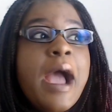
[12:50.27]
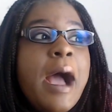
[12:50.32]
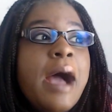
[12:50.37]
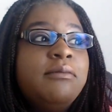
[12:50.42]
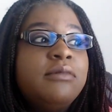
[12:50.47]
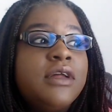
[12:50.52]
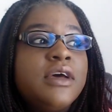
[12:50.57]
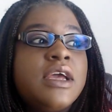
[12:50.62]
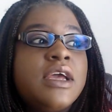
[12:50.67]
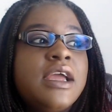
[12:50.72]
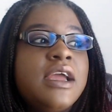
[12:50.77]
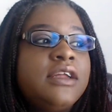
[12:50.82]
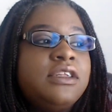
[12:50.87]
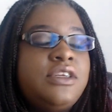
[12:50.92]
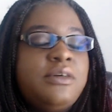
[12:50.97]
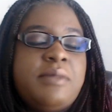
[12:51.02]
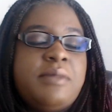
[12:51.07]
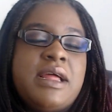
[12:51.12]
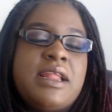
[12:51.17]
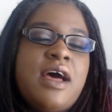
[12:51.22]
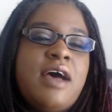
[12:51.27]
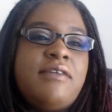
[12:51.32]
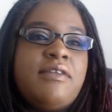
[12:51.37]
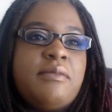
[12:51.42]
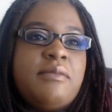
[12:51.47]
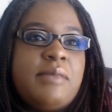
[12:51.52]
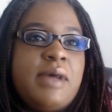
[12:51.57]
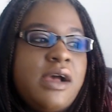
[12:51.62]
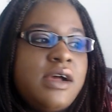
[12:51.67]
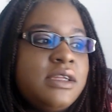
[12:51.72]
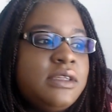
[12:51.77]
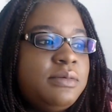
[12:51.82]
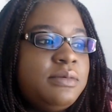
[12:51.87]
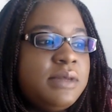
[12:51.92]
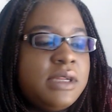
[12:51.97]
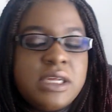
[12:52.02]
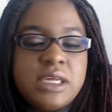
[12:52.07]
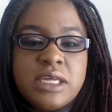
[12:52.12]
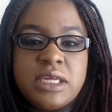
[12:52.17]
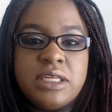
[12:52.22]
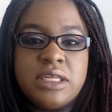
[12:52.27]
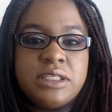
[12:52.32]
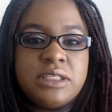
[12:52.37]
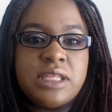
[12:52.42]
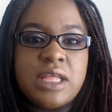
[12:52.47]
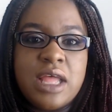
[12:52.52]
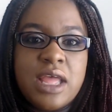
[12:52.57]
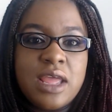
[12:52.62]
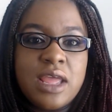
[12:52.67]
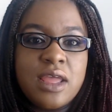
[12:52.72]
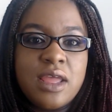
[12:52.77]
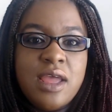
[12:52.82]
I'm looking to my left at my husband, and he's like